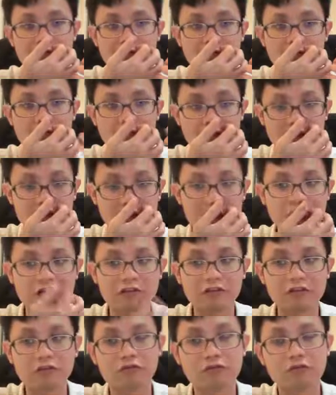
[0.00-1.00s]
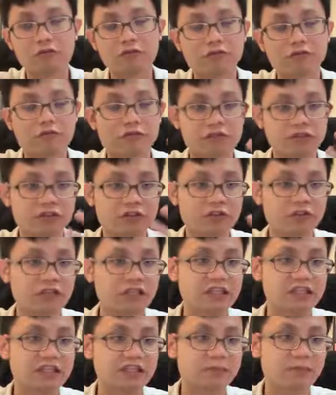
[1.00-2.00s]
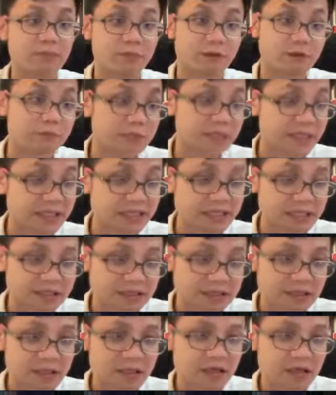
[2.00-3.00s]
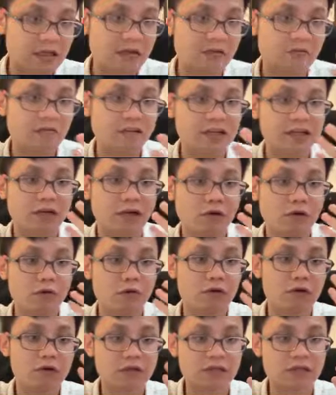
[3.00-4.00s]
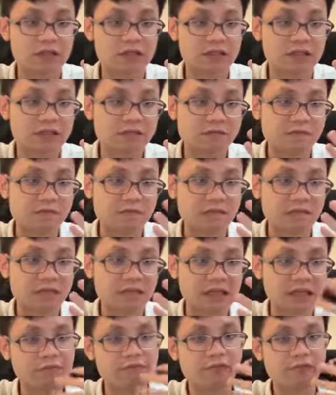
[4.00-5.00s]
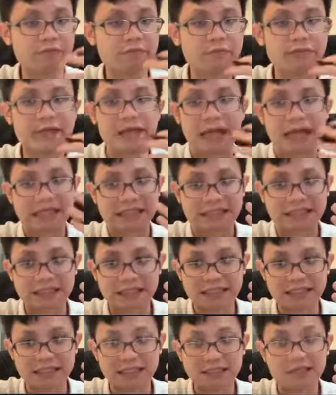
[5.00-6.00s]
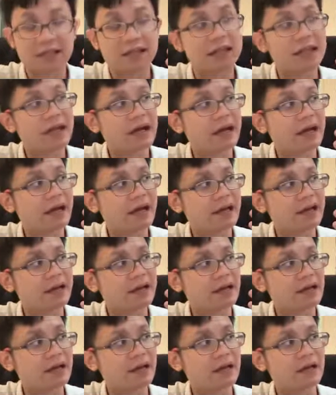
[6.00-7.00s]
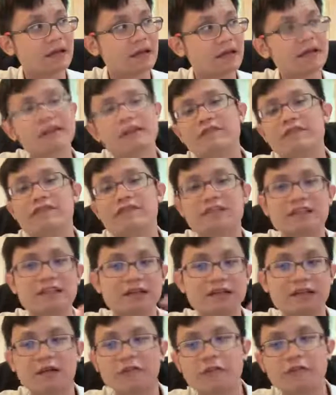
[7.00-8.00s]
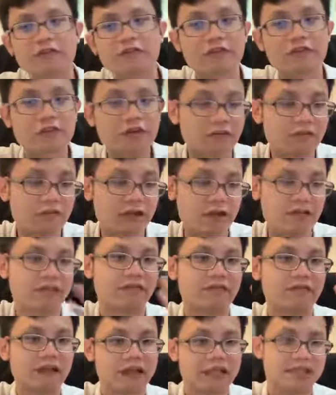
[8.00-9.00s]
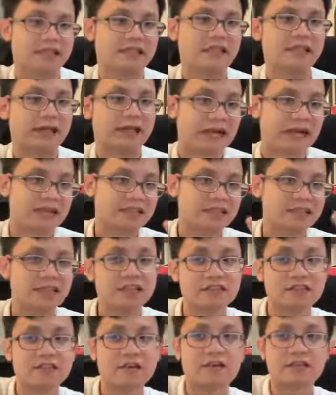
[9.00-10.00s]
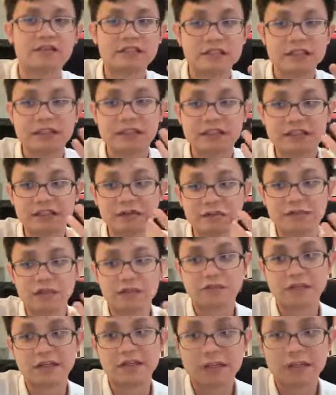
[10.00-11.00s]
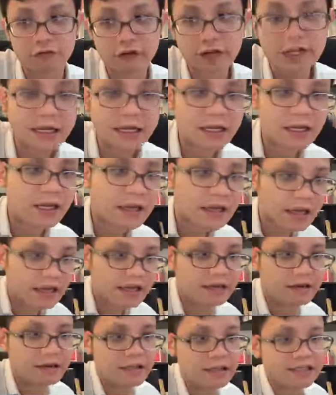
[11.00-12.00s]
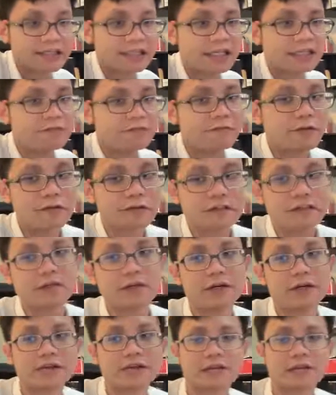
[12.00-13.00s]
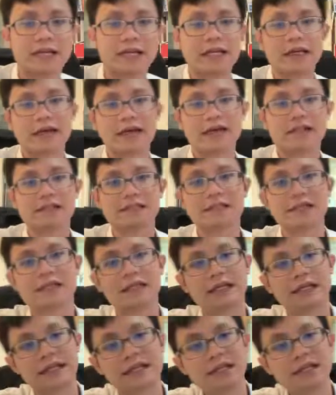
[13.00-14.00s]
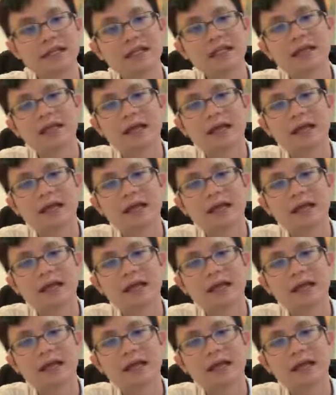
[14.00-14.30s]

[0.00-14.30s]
water to show its properties. Without water, it won't be acid. Like if you see in the movie or what, you can see that acid is always in the terms of liquid. It is impossible you get the acid in